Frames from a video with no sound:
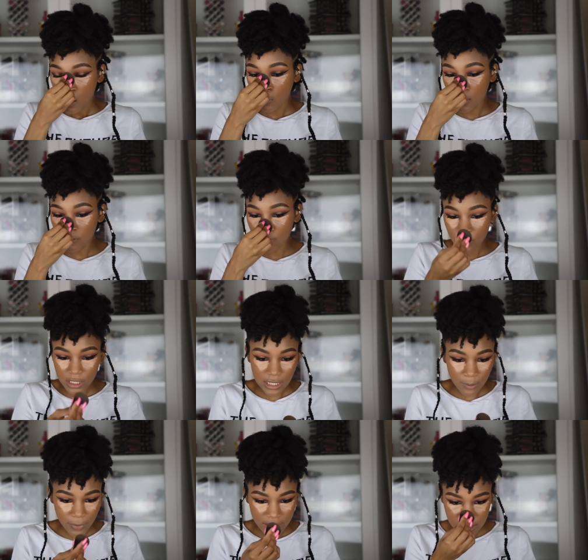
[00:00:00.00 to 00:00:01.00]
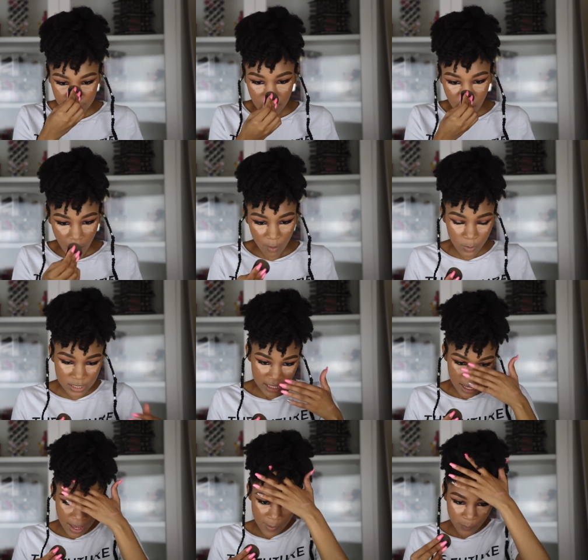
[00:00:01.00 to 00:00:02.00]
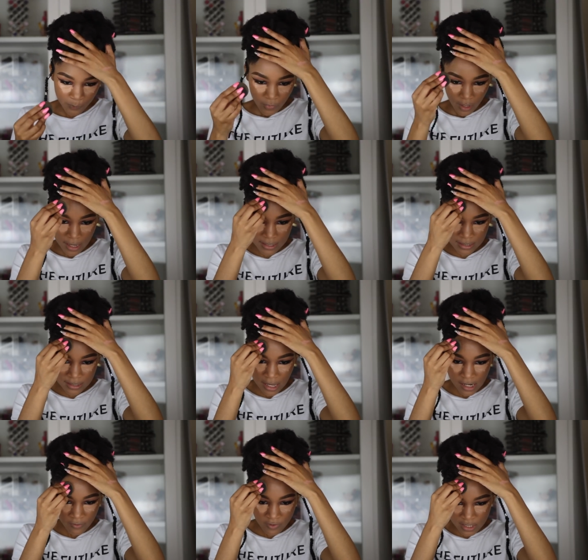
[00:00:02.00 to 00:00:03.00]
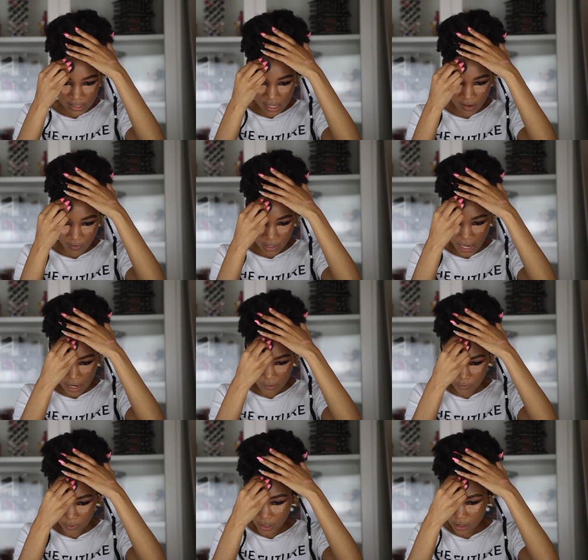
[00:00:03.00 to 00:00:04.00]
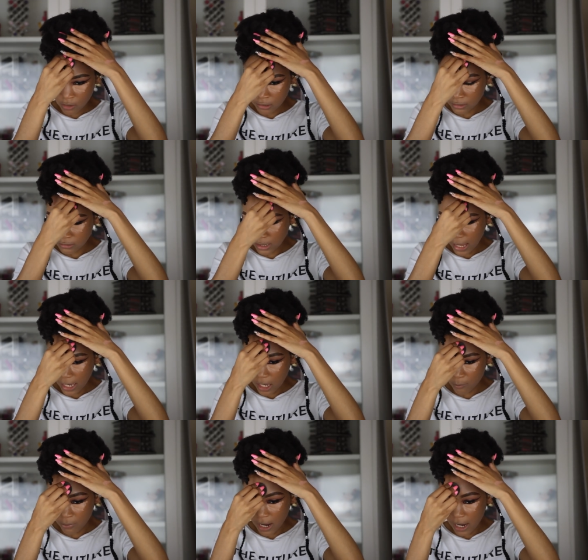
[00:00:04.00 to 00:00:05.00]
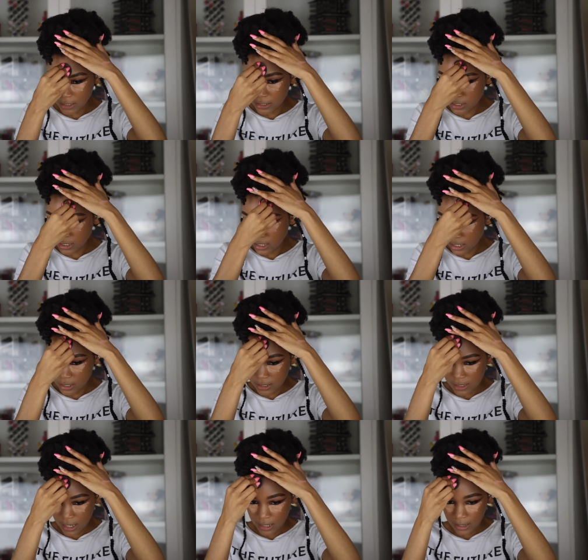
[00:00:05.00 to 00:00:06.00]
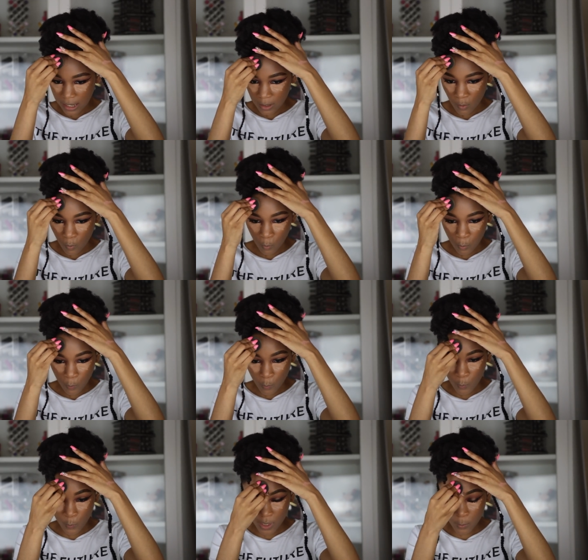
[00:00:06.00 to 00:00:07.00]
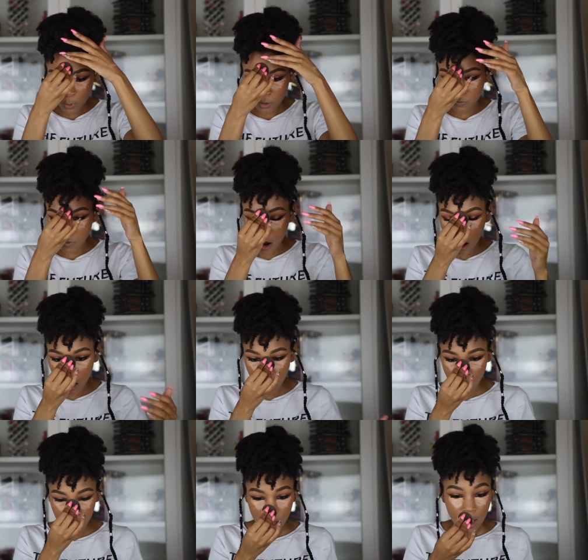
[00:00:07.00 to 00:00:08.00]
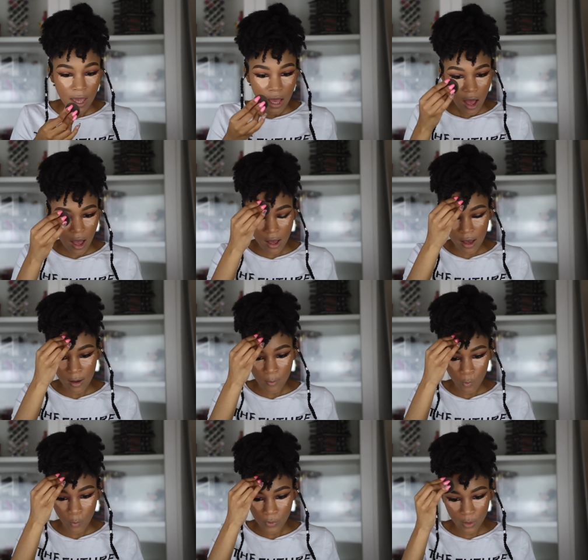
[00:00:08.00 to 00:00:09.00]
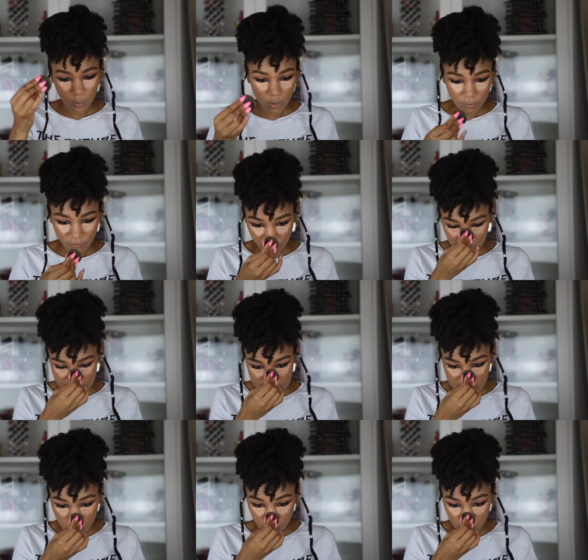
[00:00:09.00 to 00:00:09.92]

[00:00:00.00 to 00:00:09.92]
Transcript: What really pissed me off was that instead of just giving a real like apology and say like we were wrong. Um, we will fix this.